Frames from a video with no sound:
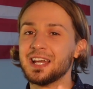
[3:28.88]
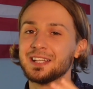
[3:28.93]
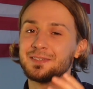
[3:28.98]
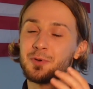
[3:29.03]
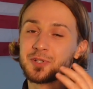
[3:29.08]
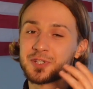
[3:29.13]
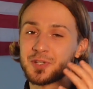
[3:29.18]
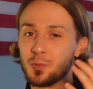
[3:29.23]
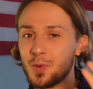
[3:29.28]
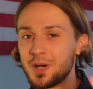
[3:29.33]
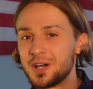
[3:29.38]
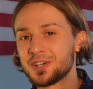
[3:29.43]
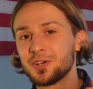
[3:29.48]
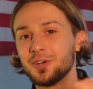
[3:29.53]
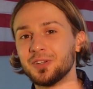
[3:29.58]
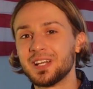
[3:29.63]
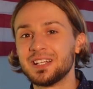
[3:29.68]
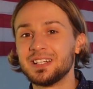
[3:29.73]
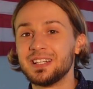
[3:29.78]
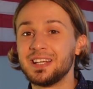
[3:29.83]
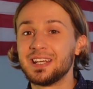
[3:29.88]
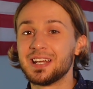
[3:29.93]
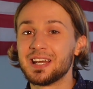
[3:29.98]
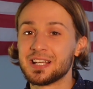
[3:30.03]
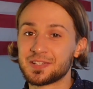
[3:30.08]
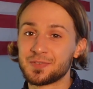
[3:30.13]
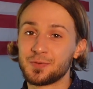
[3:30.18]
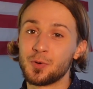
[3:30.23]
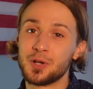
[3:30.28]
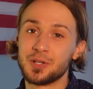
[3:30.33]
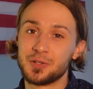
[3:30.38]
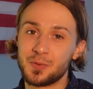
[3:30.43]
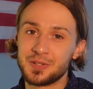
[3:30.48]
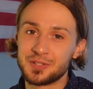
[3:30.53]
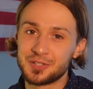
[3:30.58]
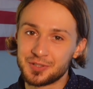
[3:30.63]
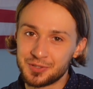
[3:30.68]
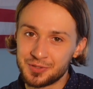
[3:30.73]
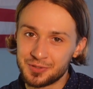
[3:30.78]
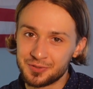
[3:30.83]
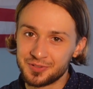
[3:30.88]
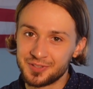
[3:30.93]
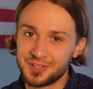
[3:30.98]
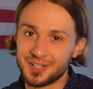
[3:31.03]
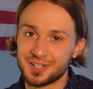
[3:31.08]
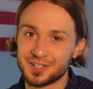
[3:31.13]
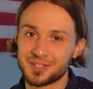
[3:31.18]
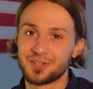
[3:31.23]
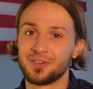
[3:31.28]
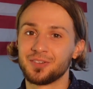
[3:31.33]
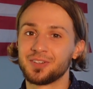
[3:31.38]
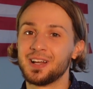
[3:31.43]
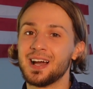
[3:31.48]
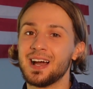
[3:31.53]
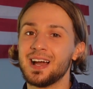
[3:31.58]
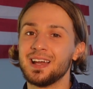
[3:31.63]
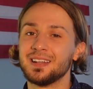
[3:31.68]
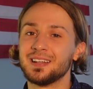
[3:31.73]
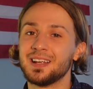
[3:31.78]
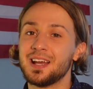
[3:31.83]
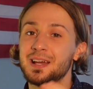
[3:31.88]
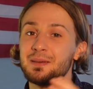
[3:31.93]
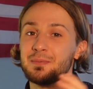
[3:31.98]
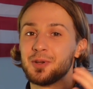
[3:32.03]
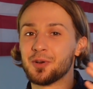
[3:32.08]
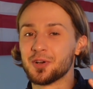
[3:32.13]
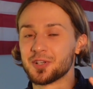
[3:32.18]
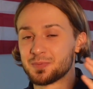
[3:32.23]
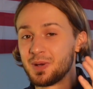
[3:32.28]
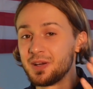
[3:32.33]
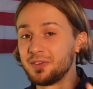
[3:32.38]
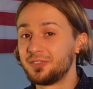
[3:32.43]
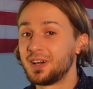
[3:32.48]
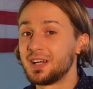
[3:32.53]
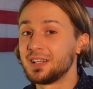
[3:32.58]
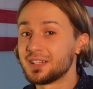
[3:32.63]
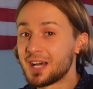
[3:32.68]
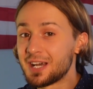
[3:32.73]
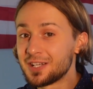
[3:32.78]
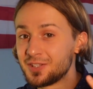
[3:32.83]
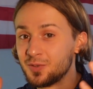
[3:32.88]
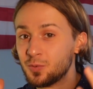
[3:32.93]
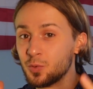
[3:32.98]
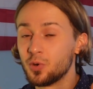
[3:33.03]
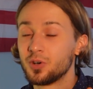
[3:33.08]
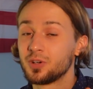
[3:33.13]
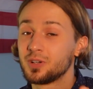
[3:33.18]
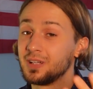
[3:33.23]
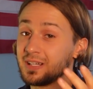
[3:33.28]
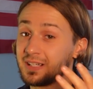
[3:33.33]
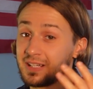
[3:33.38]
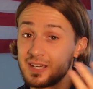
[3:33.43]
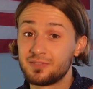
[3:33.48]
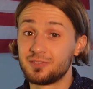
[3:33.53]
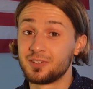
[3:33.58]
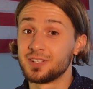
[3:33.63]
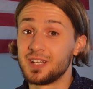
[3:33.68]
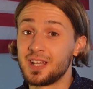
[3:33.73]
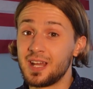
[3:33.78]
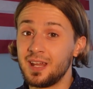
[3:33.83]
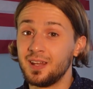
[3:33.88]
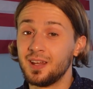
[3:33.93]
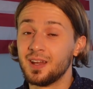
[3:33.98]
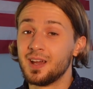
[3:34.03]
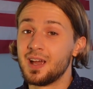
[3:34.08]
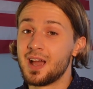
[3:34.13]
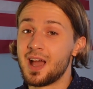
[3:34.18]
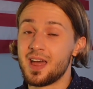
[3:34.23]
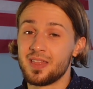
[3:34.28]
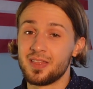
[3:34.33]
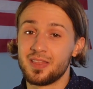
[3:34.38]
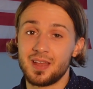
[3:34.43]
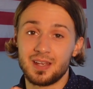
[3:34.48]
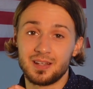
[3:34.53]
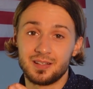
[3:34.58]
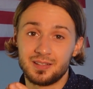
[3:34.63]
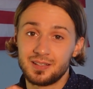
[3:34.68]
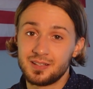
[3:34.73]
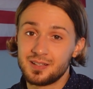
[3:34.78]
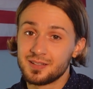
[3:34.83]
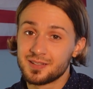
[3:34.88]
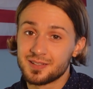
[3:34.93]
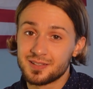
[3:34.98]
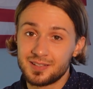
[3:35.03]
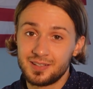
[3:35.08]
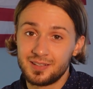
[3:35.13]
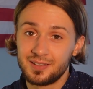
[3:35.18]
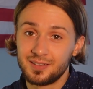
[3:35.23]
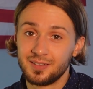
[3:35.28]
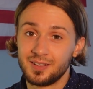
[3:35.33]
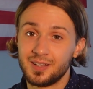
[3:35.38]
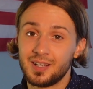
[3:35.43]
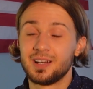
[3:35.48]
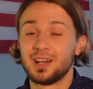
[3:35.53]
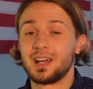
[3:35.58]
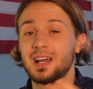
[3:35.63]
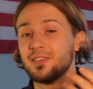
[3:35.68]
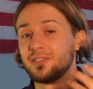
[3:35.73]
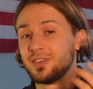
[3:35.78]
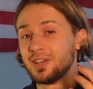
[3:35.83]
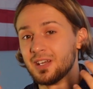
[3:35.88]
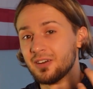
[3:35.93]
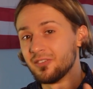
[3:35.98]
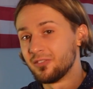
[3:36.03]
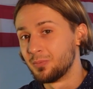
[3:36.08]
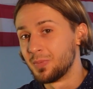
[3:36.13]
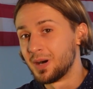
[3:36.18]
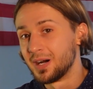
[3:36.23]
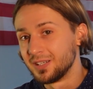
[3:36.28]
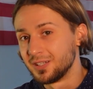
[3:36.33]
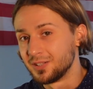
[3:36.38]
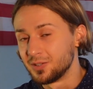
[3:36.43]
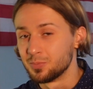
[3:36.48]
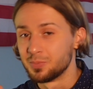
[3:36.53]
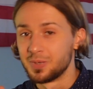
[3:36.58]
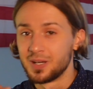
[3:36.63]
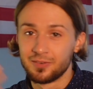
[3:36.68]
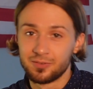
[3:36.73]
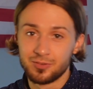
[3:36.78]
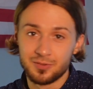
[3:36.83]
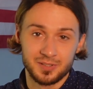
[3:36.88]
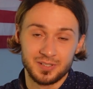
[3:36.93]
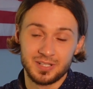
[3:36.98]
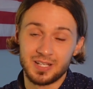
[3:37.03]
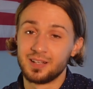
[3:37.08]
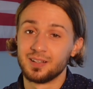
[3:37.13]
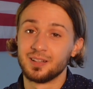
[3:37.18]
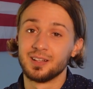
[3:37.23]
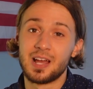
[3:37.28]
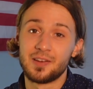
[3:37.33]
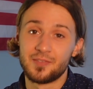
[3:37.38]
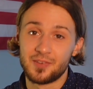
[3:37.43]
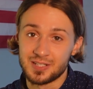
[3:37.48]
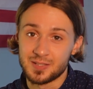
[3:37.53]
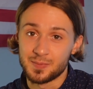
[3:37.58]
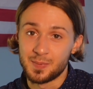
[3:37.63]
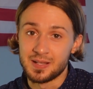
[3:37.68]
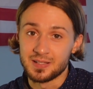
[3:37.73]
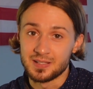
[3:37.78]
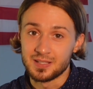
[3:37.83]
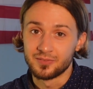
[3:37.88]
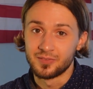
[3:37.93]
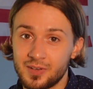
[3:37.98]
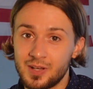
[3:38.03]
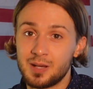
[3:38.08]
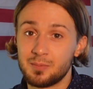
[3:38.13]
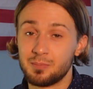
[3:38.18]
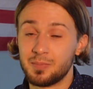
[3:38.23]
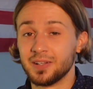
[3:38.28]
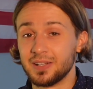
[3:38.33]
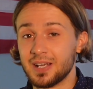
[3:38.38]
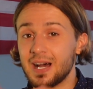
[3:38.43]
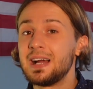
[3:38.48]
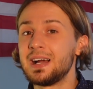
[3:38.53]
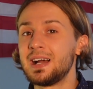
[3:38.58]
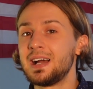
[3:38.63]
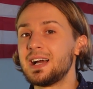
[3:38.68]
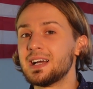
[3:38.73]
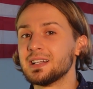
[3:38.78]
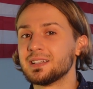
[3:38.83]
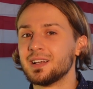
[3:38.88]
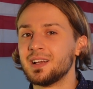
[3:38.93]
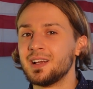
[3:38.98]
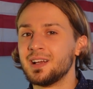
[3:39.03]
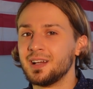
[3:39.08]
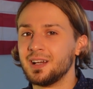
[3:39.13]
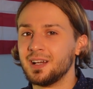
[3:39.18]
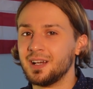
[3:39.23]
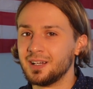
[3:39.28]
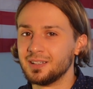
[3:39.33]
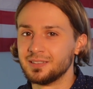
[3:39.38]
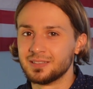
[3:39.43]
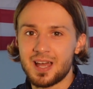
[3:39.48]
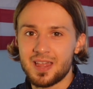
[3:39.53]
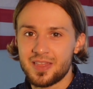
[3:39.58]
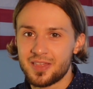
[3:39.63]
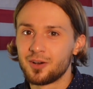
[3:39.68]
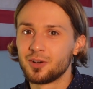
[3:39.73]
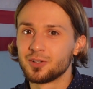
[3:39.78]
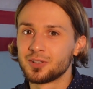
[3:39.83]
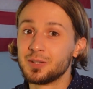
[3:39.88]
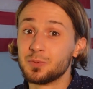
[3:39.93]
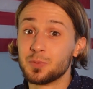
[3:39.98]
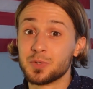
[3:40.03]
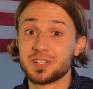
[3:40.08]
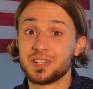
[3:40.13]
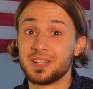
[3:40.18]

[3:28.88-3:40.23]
it was a very cool idea as for a 22 years old guy, because my friend had to work like every day and they didn't still have enough money to pay for their life expenses. But I had, and I thought it was